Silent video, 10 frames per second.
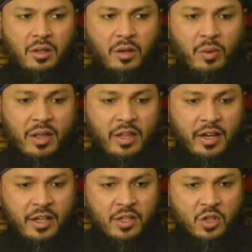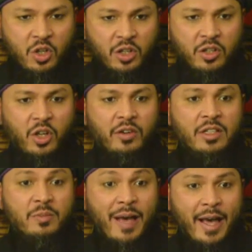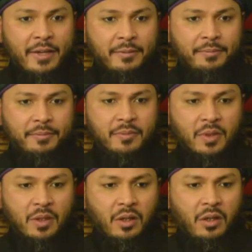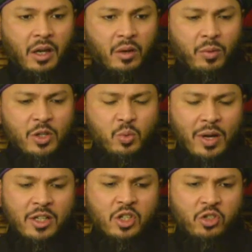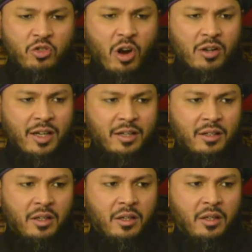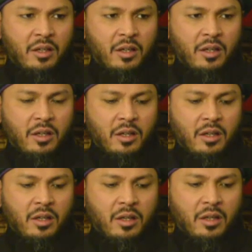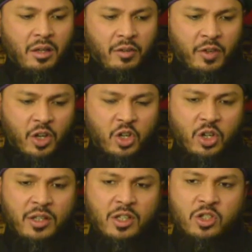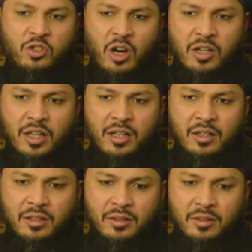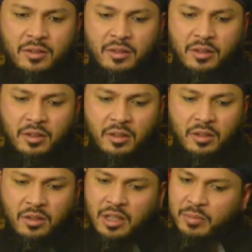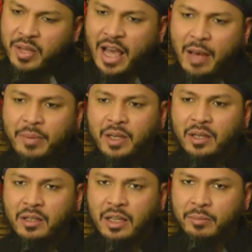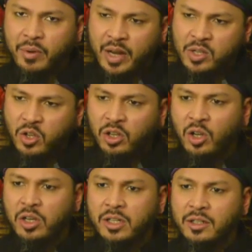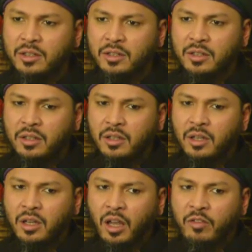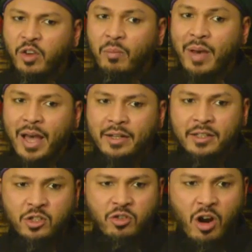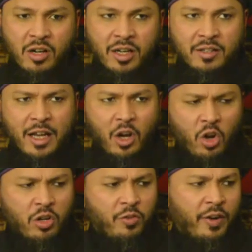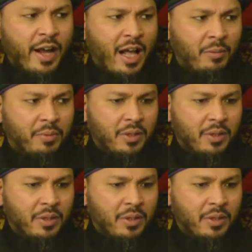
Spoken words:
whether it is good or it's bad, and which one is stronger. If your good is stronger, then be happy and praise your Lord. If your bad is stronger, then look for help